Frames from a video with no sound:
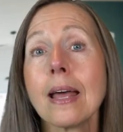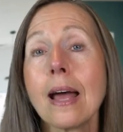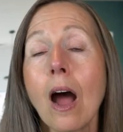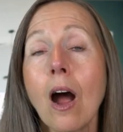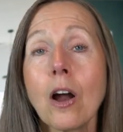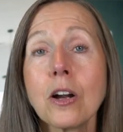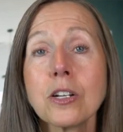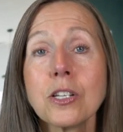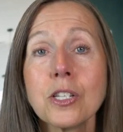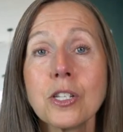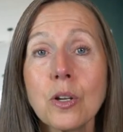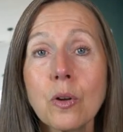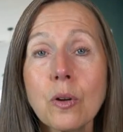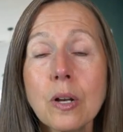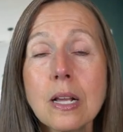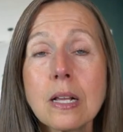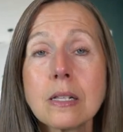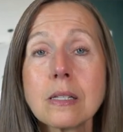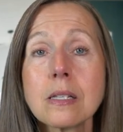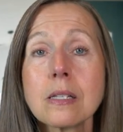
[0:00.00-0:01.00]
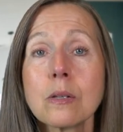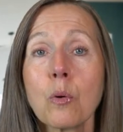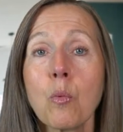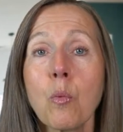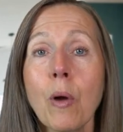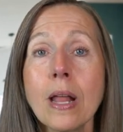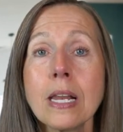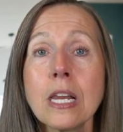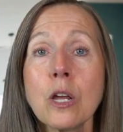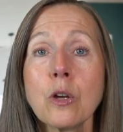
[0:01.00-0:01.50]
Our students,
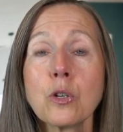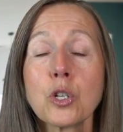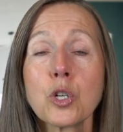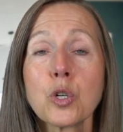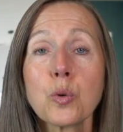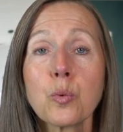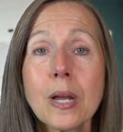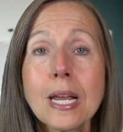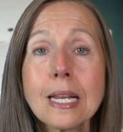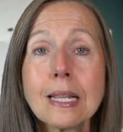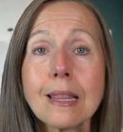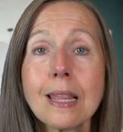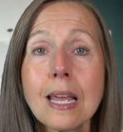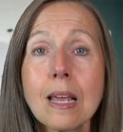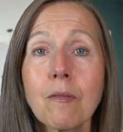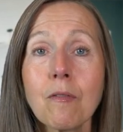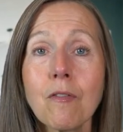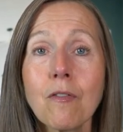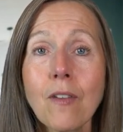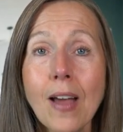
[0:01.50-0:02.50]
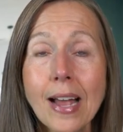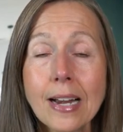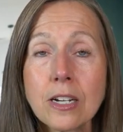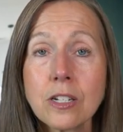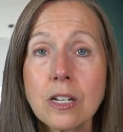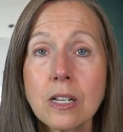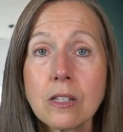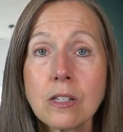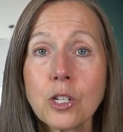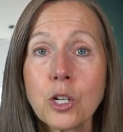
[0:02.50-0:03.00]
when you treat the
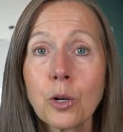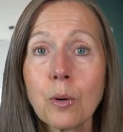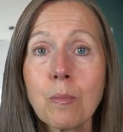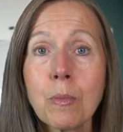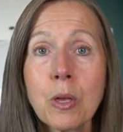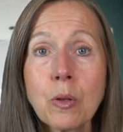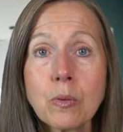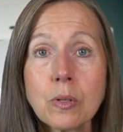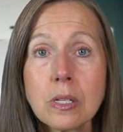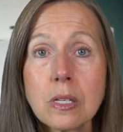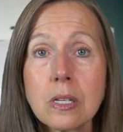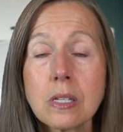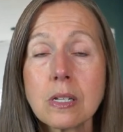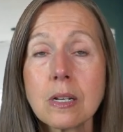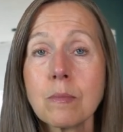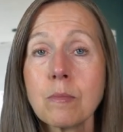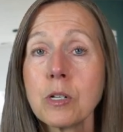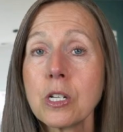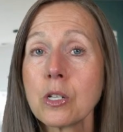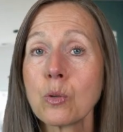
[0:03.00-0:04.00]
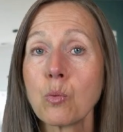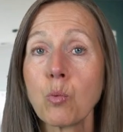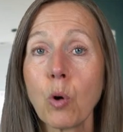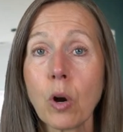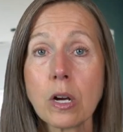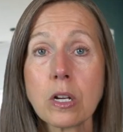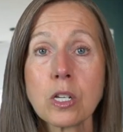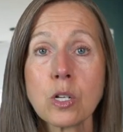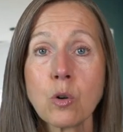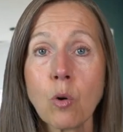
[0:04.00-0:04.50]
infections, your immune system just
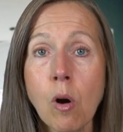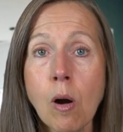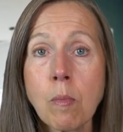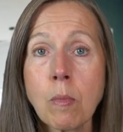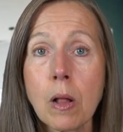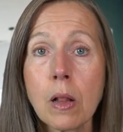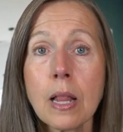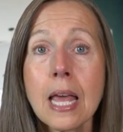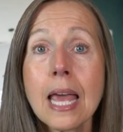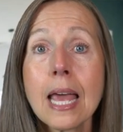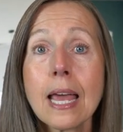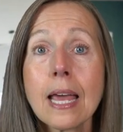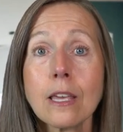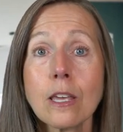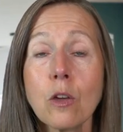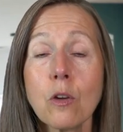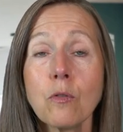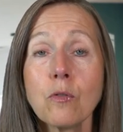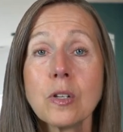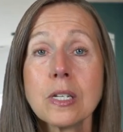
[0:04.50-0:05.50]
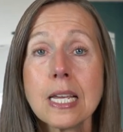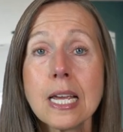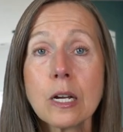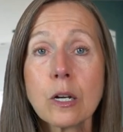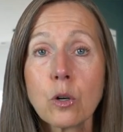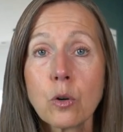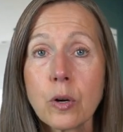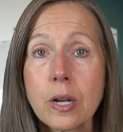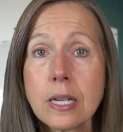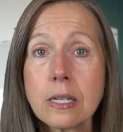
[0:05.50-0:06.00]
works normal. You've
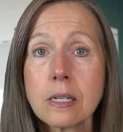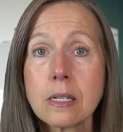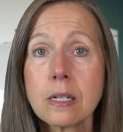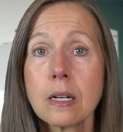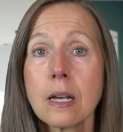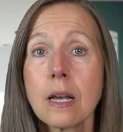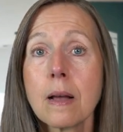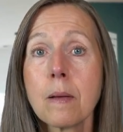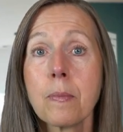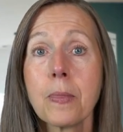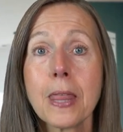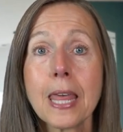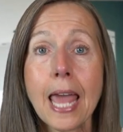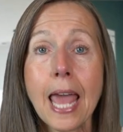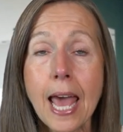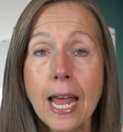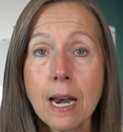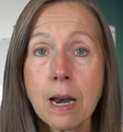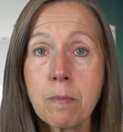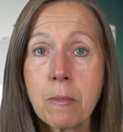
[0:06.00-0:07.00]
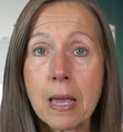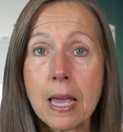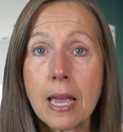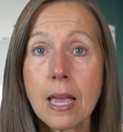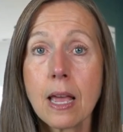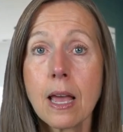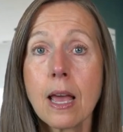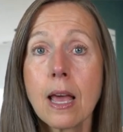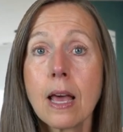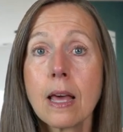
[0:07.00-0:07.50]
decreased the
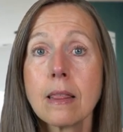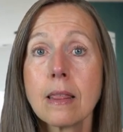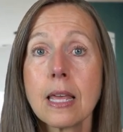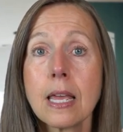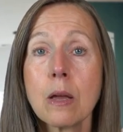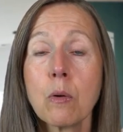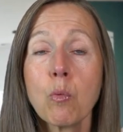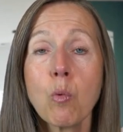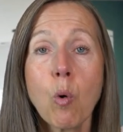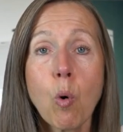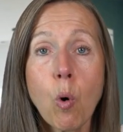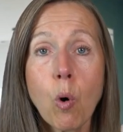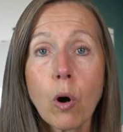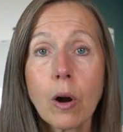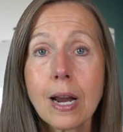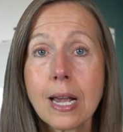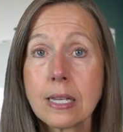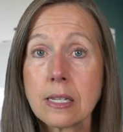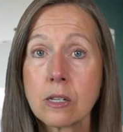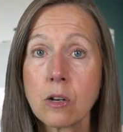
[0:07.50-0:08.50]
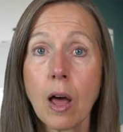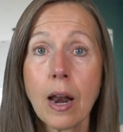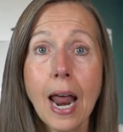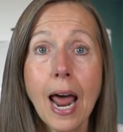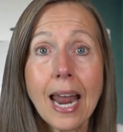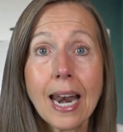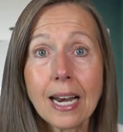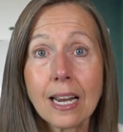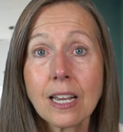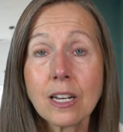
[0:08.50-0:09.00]
enemy. The war is not
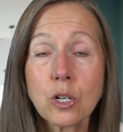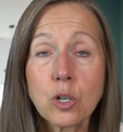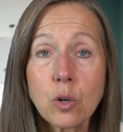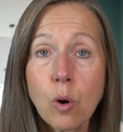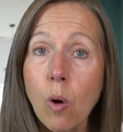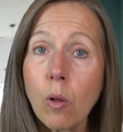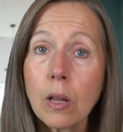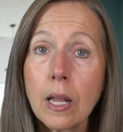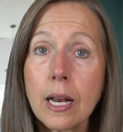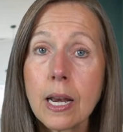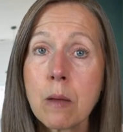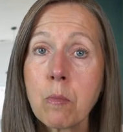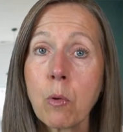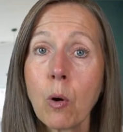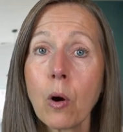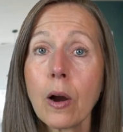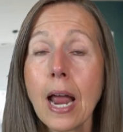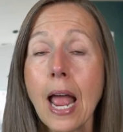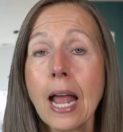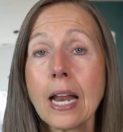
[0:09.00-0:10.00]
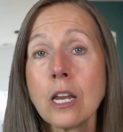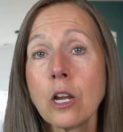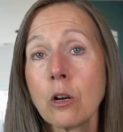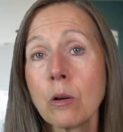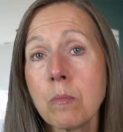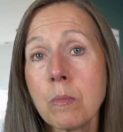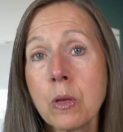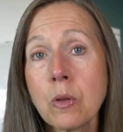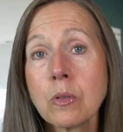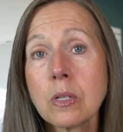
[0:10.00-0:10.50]
out of control anymore, and your
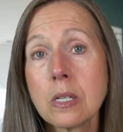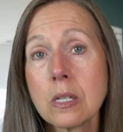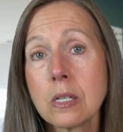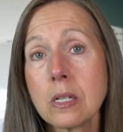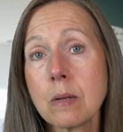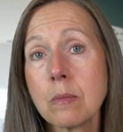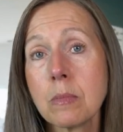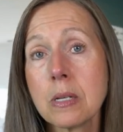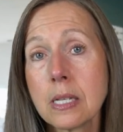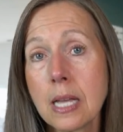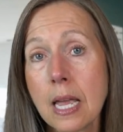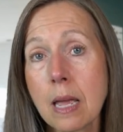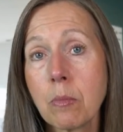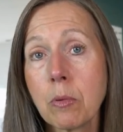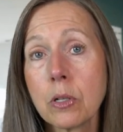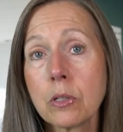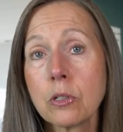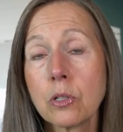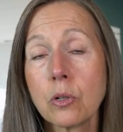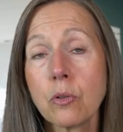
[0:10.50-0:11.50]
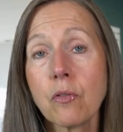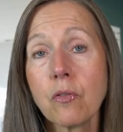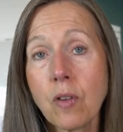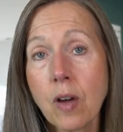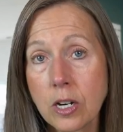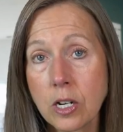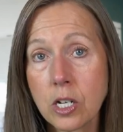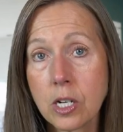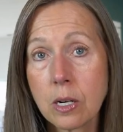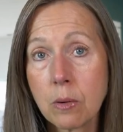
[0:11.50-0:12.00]
immune system is able to
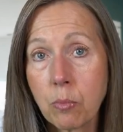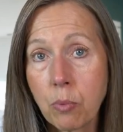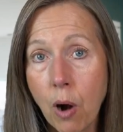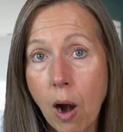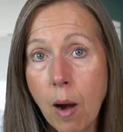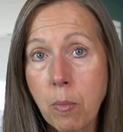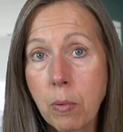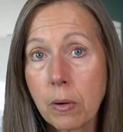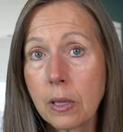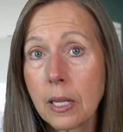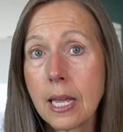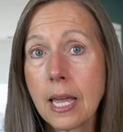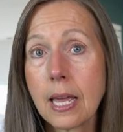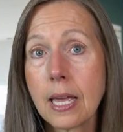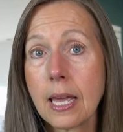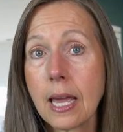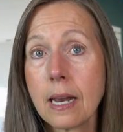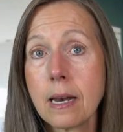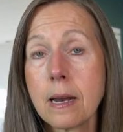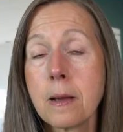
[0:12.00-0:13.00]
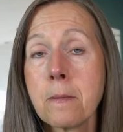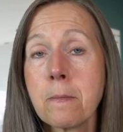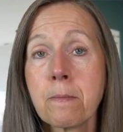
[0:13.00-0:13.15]
function properly again.